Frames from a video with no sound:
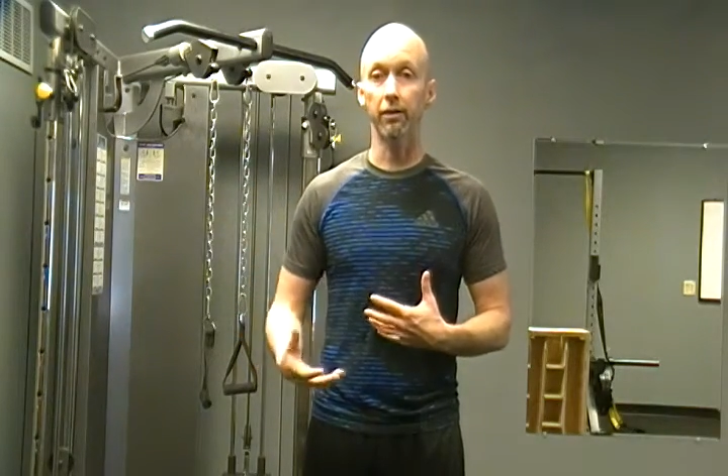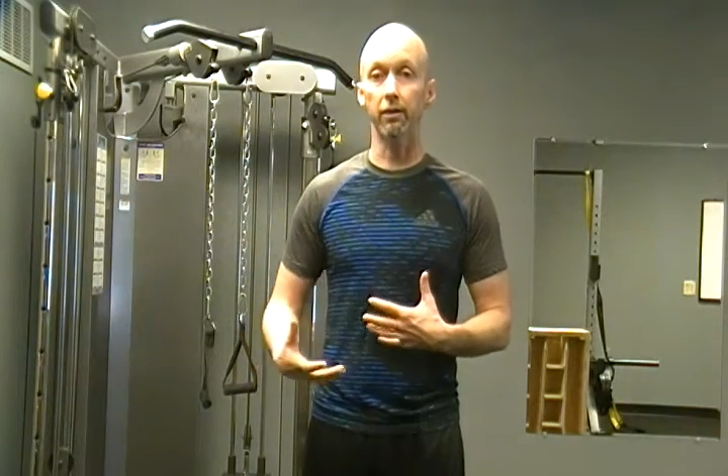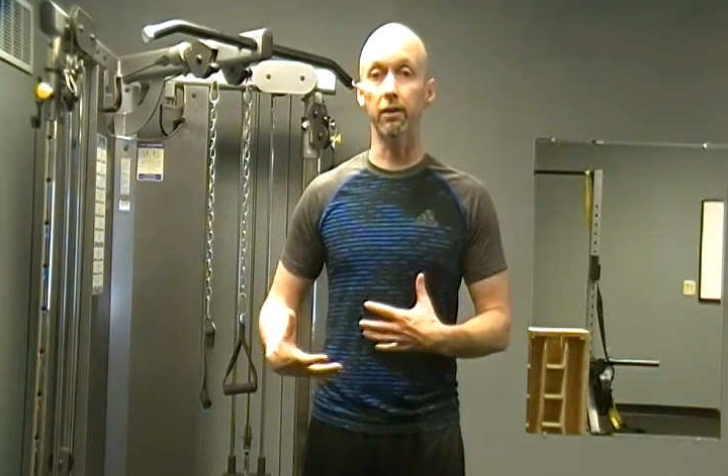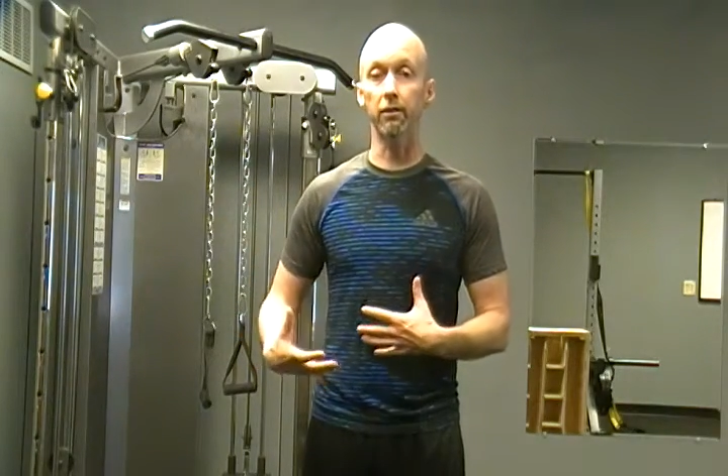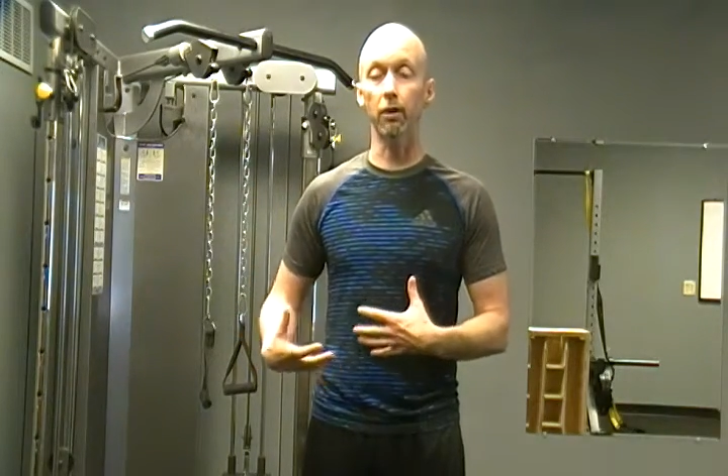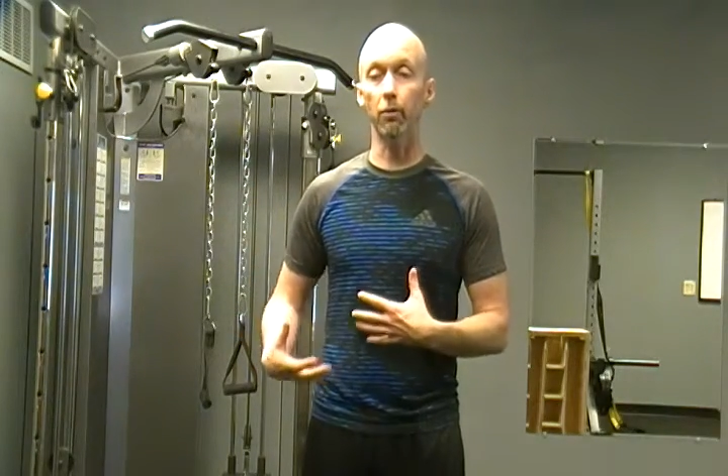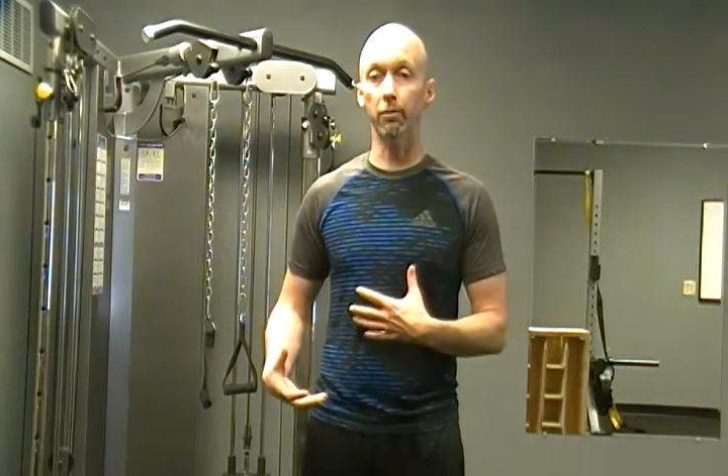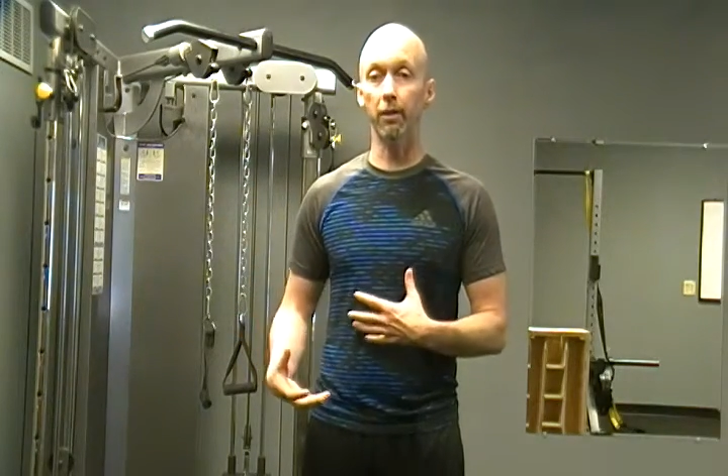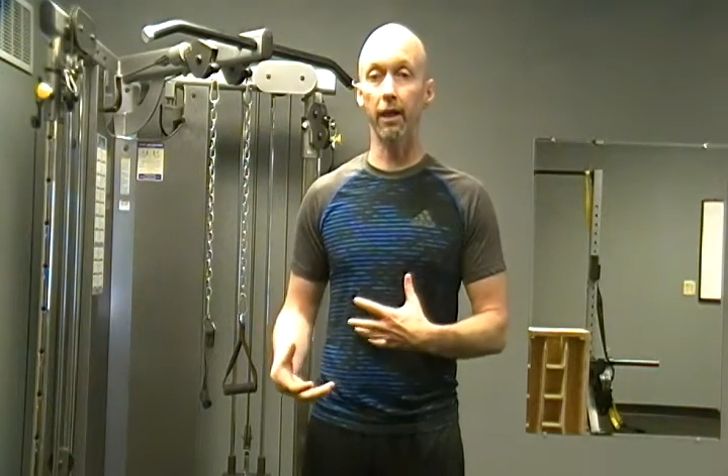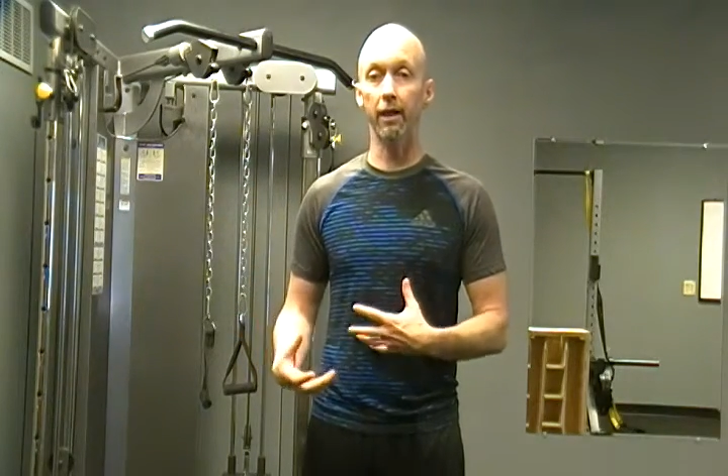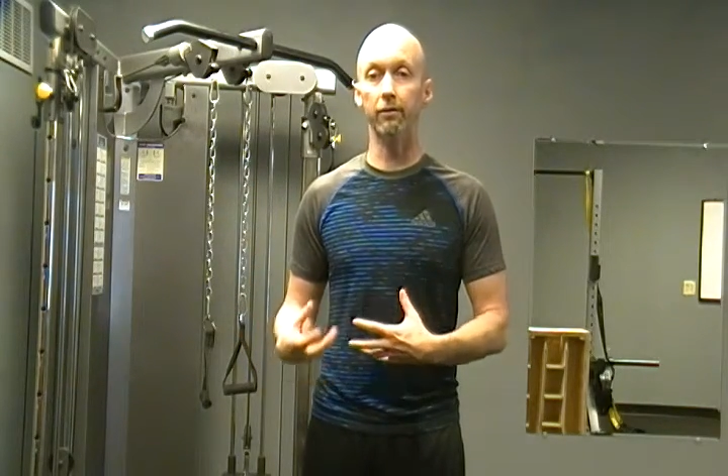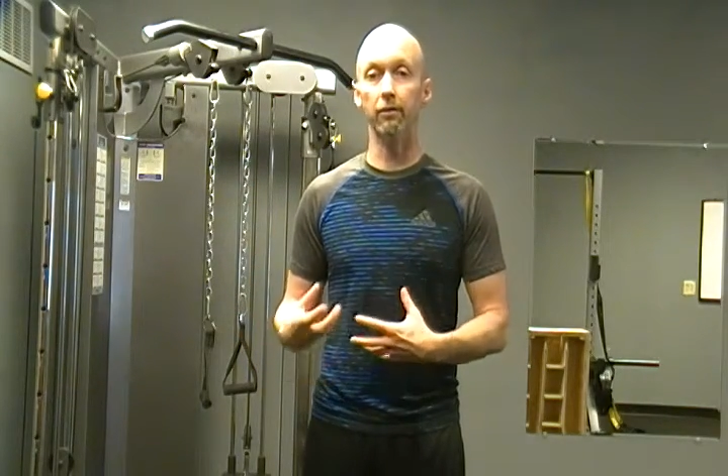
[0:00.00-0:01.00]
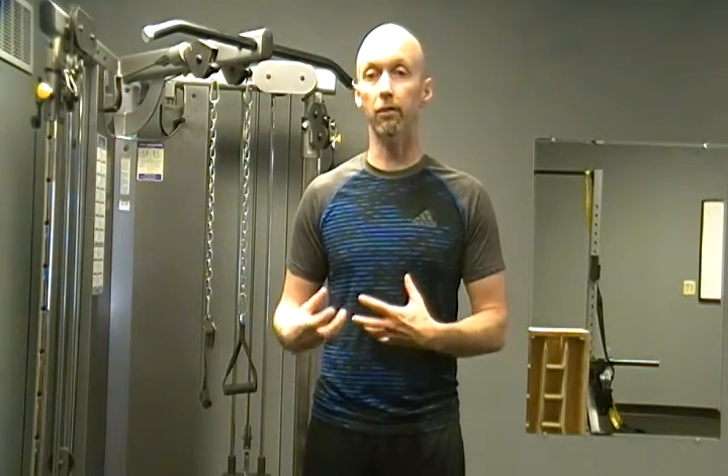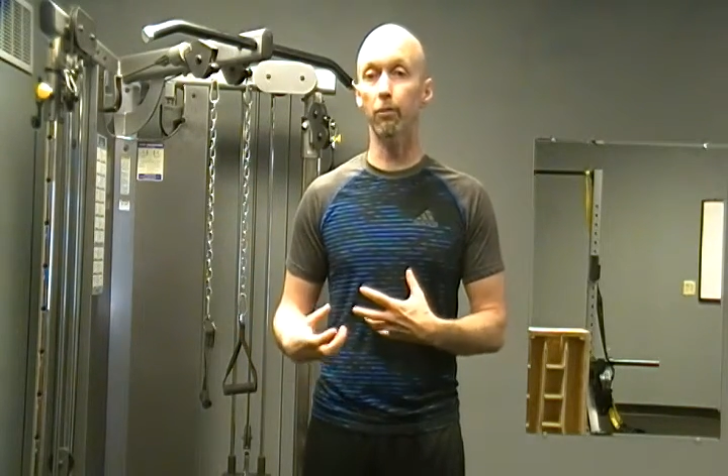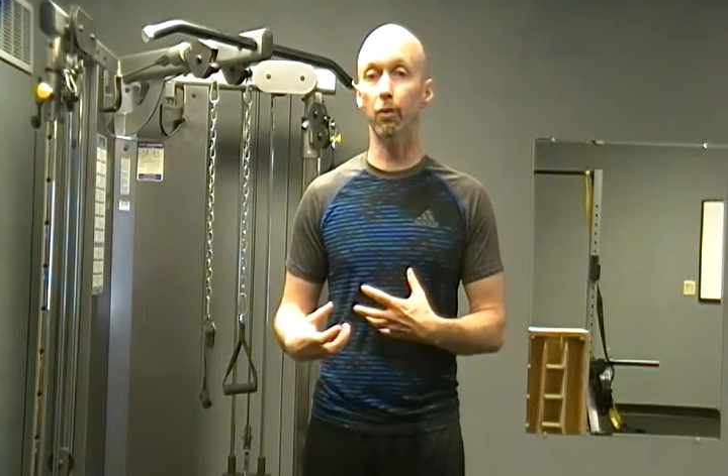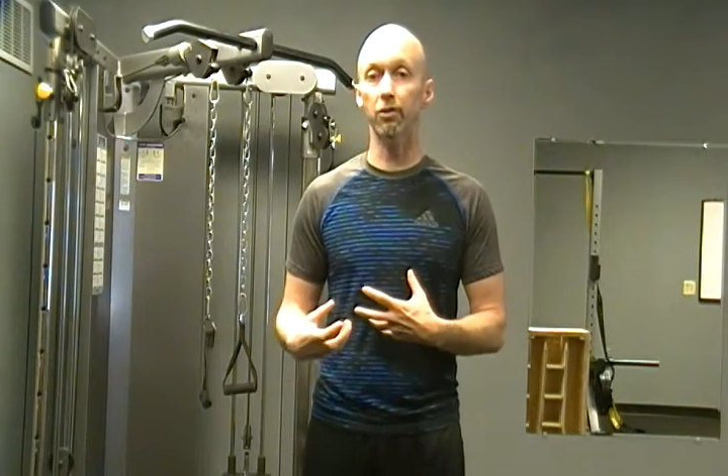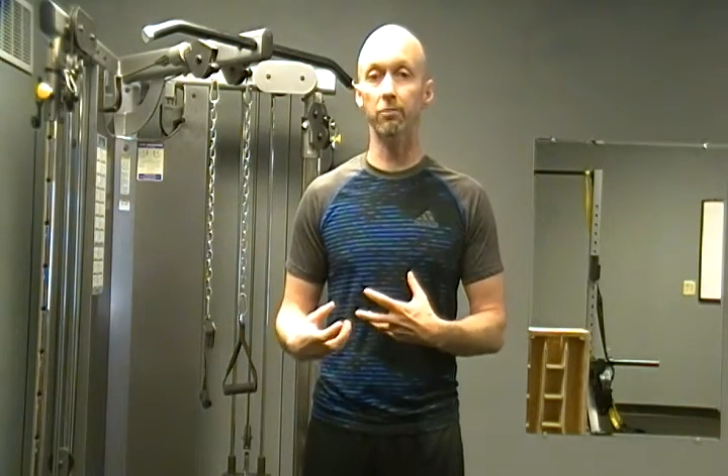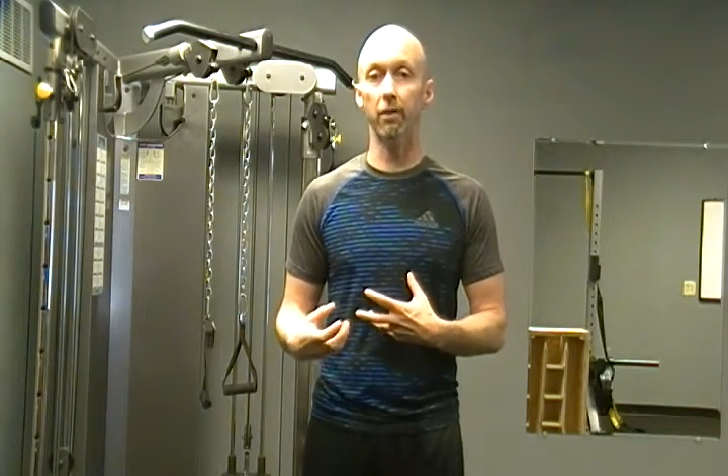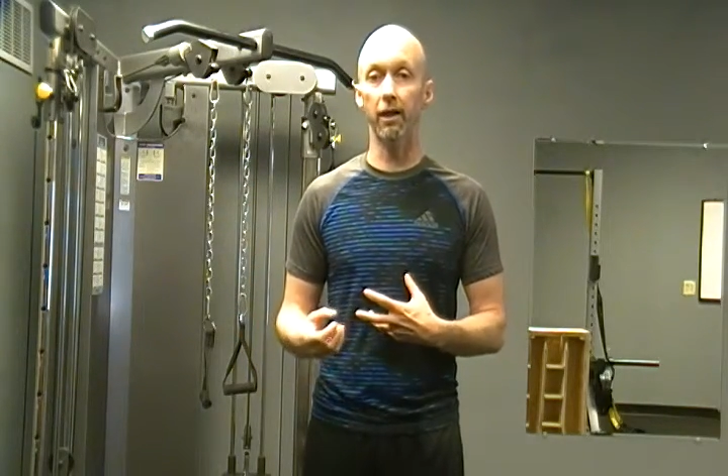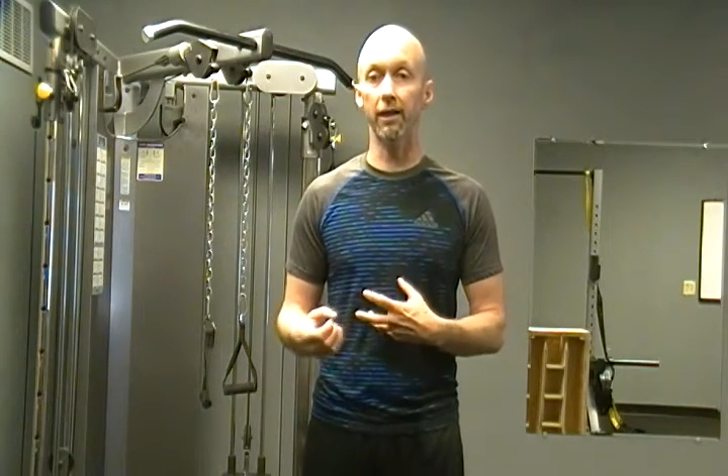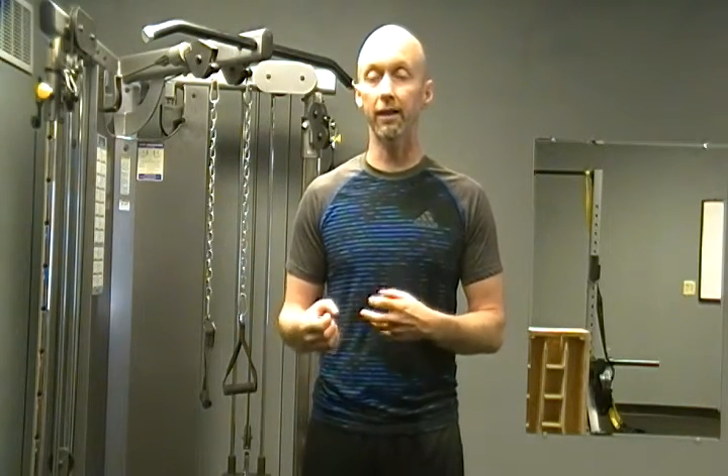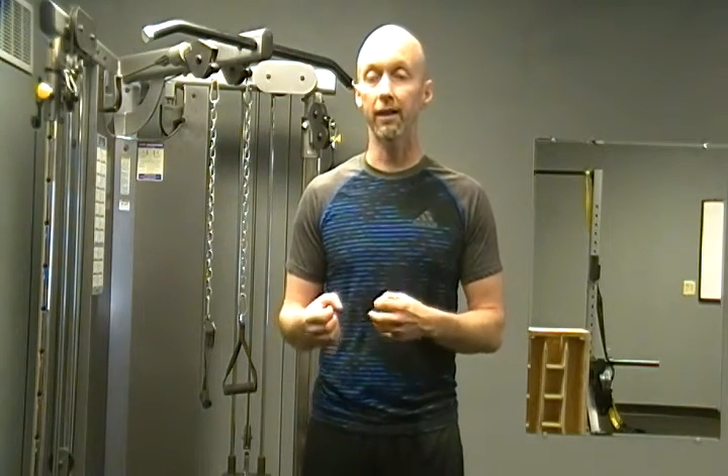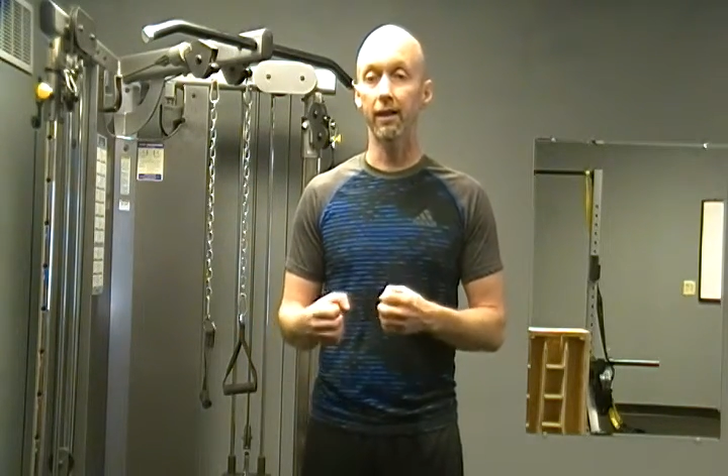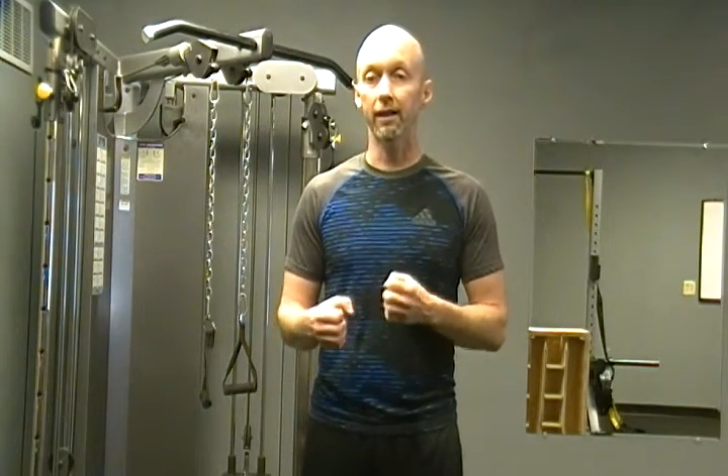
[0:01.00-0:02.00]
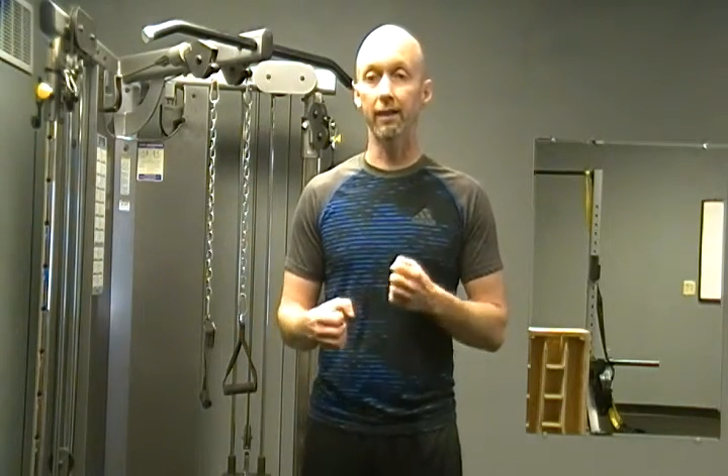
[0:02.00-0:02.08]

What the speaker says: The lower back, the lumbar spine,